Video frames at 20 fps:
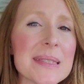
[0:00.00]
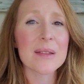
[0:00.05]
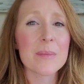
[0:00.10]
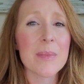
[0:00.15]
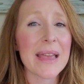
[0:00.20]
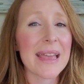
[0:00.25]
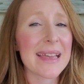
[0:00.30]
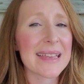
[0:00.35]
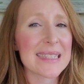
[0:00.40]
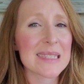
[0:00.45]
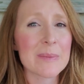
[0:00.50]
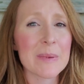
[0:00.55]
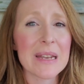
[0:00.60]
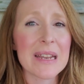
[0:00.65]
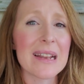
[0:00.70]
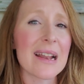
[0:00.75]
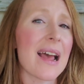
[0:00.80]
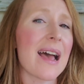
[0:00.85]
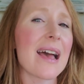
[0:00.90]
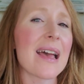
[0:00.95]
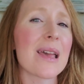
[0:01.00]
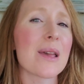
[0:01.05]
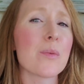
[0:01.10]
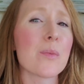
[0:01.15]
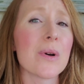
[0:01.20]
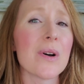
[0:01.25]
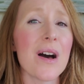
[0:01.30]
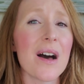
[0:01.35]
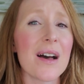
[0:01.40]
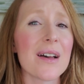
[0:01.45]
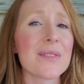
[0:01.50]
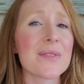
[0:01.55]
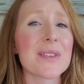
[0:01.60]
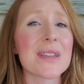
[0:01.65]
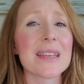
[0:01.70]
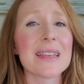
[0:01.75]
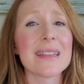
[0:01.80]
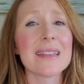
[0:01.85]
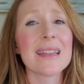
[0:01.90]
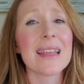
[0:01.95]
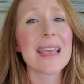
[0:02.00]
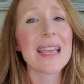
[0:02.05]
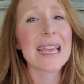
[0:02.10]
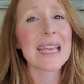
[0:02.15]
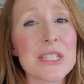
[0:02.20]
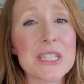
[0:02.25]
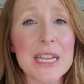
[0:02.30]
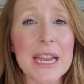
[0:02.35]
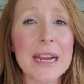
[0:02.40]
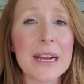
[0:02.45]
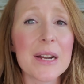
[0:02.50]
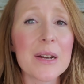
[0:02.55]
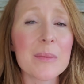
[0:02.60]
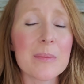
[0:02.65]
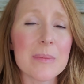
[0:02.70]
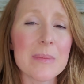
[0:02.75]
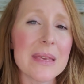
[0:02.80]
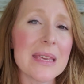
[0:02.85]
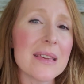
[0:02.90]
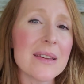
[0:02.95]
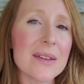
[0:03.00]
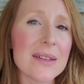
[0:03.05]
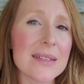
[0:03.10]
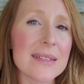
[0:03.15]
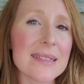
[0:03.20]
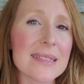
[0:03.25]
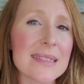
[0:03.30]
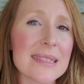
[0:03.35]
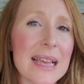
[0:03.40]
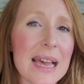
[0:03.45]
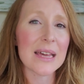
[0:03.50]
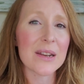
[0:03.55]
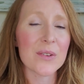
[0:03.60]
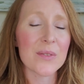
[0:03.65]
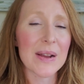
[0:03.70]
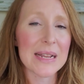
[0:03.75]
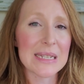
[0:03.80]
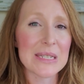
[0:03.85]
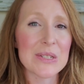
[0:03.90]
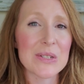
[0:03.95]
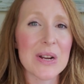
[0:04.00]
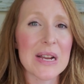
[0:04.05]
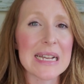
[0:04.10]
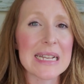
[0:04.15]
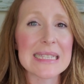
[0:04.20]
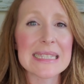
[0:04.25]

My husband and I will often share meals at a restaurant,